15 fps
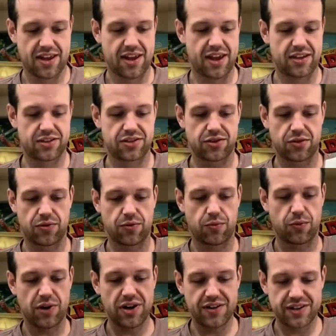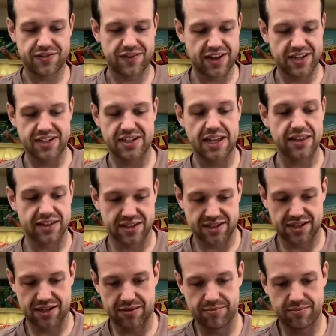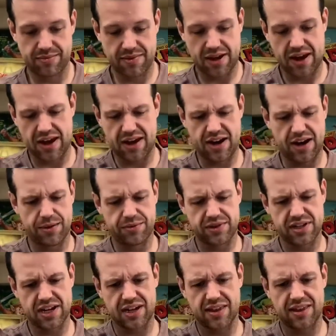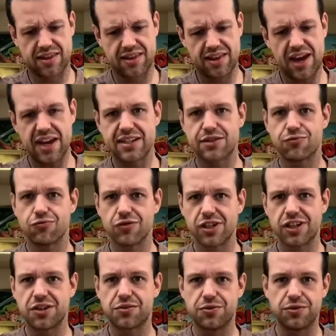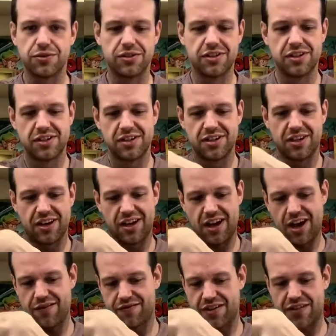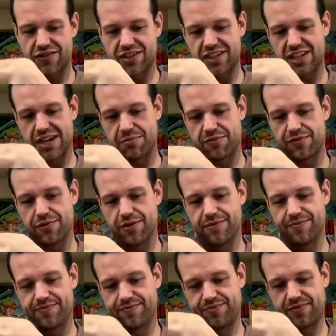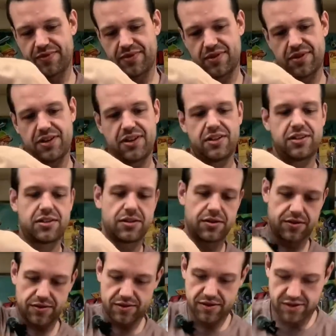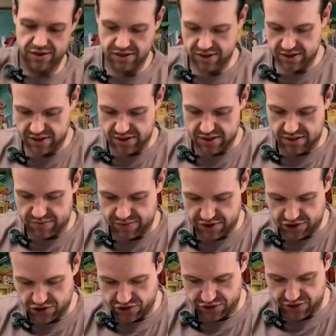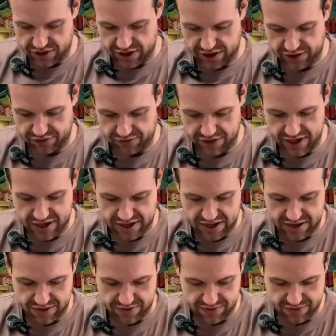And so one of his fans sent this to him, and I was like, that's really cool. I've never seen that before. And so I'm going to show you guys right now.